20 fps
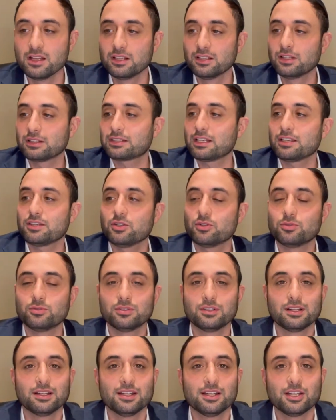Look at you.
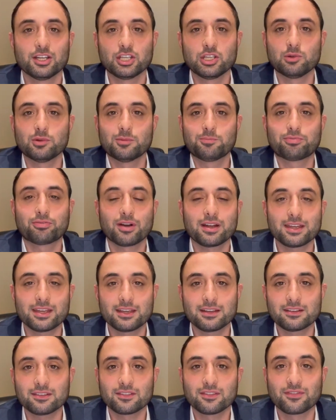You were
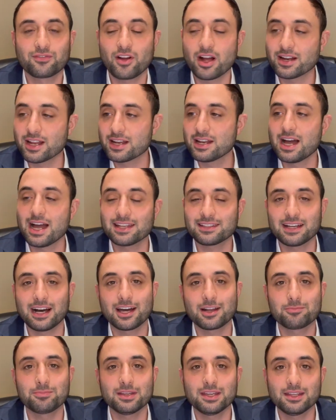praying Friday night,
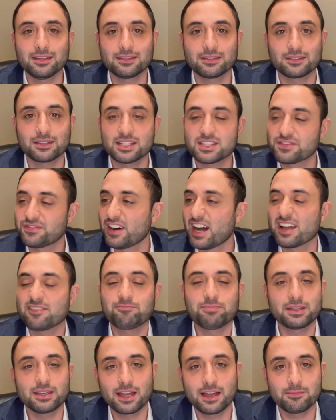Arbit, it's 5
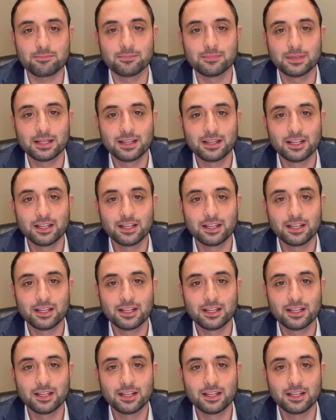p.m.